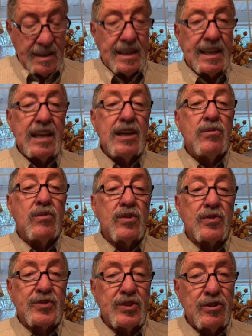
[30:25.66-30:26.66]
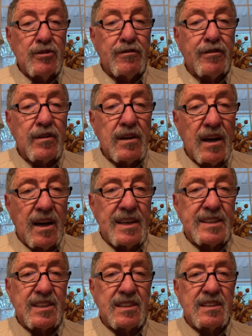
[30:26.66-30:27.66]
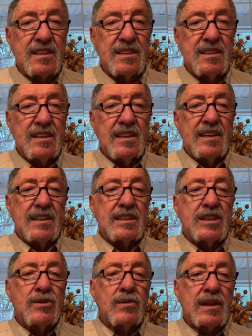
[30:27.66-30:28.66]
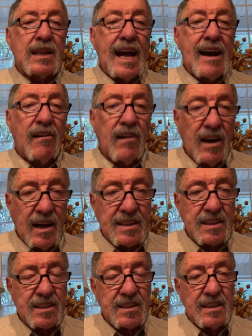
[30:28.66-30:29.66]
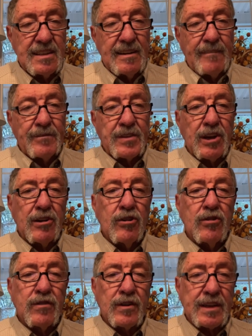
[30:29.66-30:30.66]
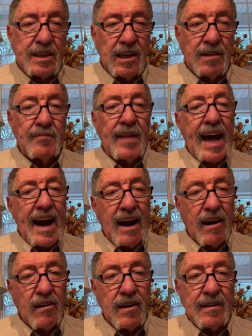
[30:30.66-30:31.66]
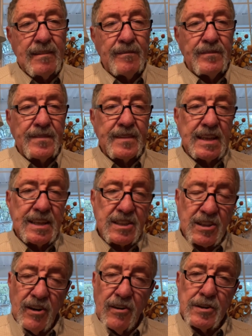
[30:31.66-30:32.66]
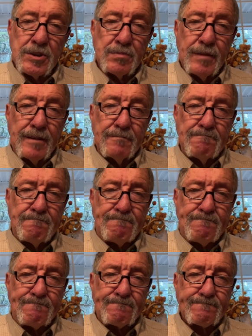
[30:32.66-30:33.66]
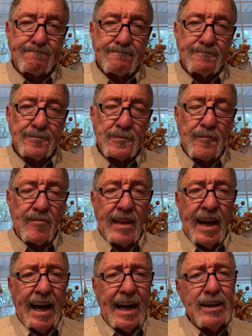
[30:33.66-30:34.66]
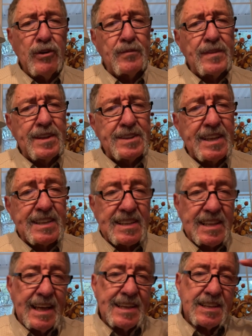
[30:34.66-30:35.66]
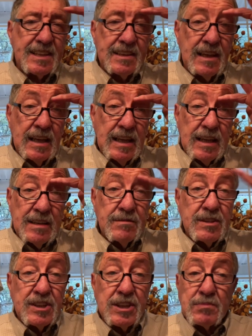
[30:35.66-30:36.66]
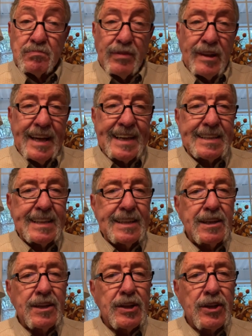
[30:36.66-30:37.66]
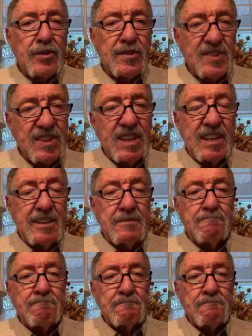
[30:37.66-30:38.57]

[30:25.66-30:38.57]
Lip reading: he will do for us to allow us to overcome our discouragement. I hope that this lesson just planted a little seed